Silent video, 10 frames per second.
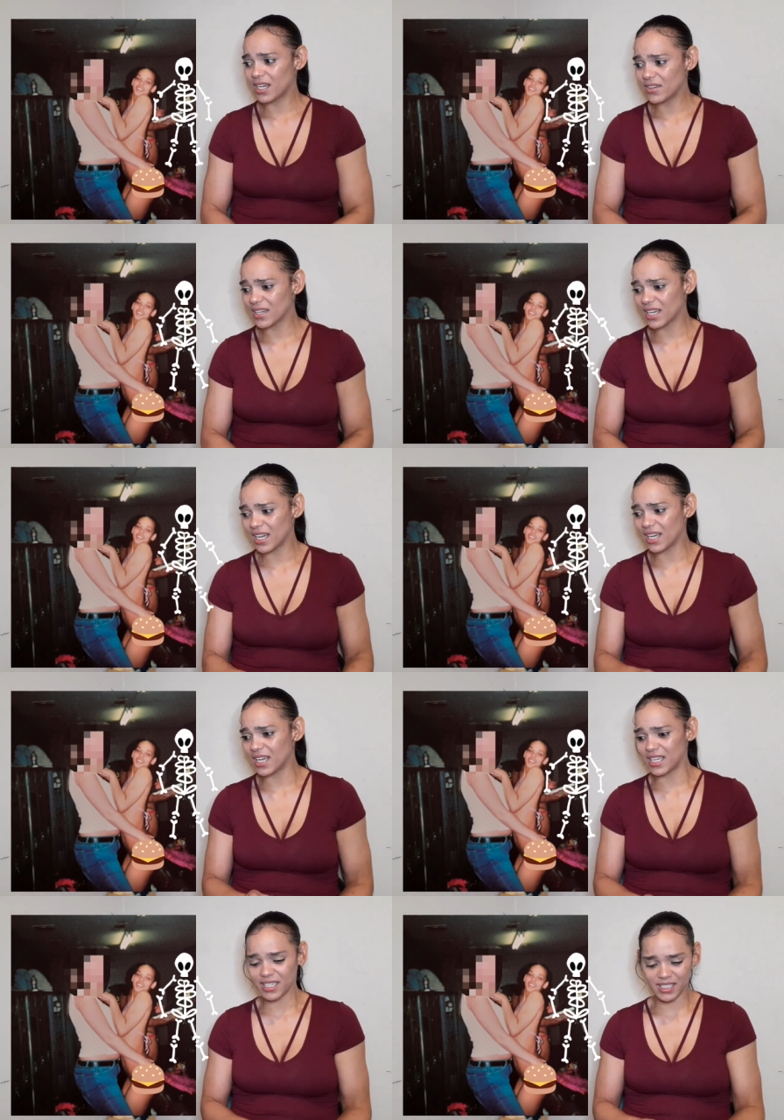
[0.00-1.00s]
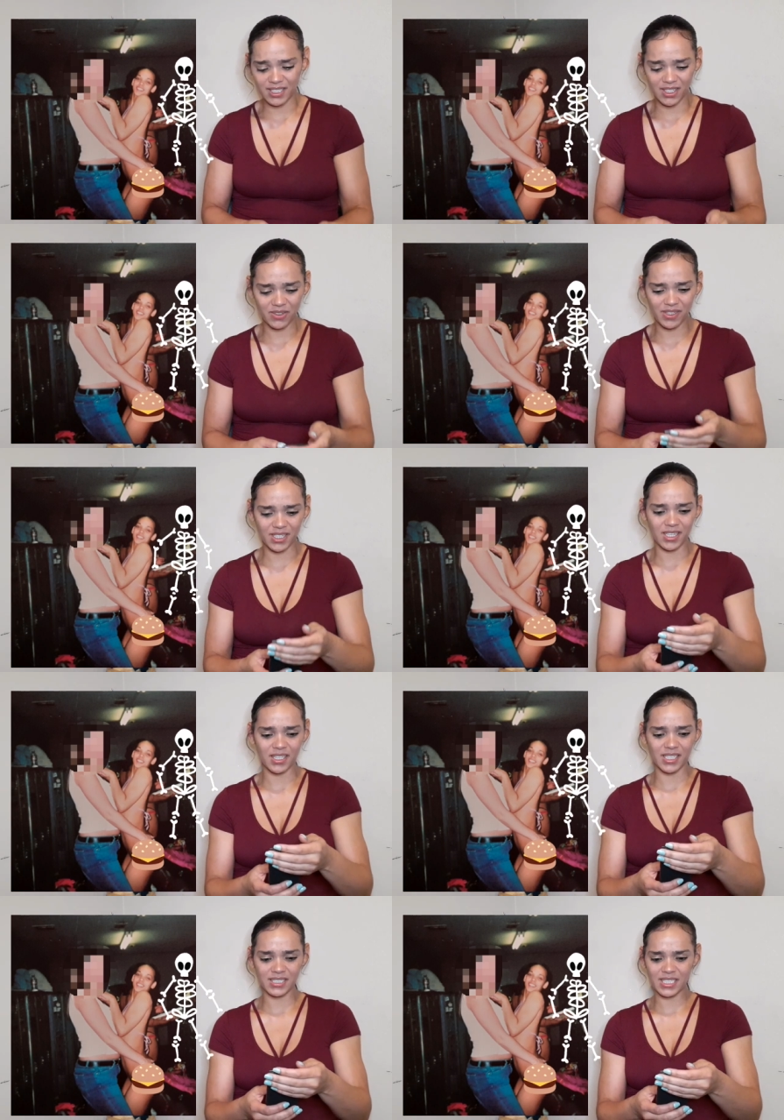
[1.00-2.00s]
Oh my god. Oh my
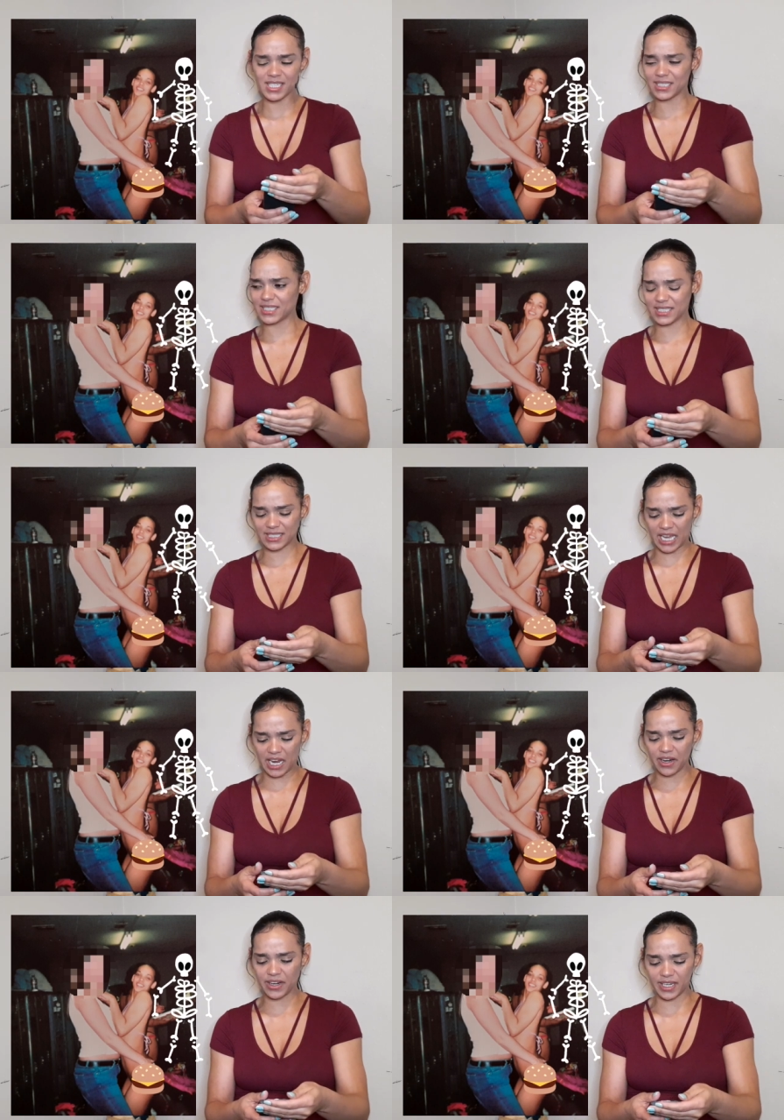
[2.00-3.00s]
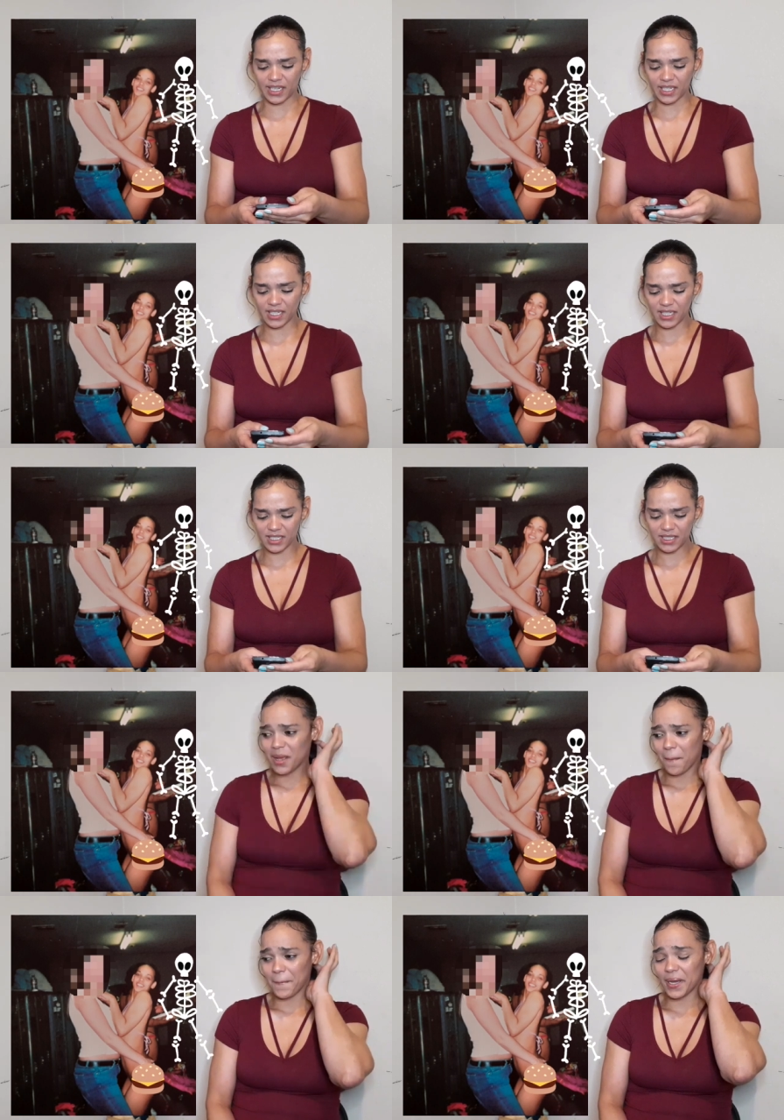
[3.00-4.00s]
god, that's kind of scary.
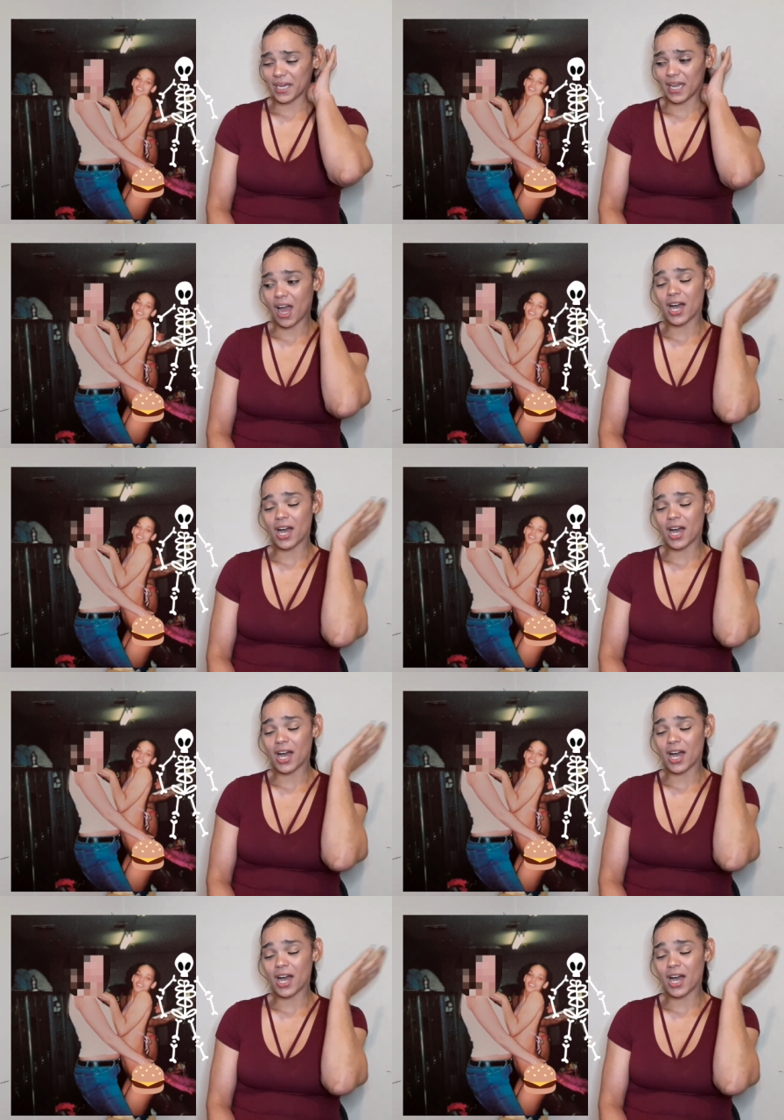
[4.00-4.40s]
But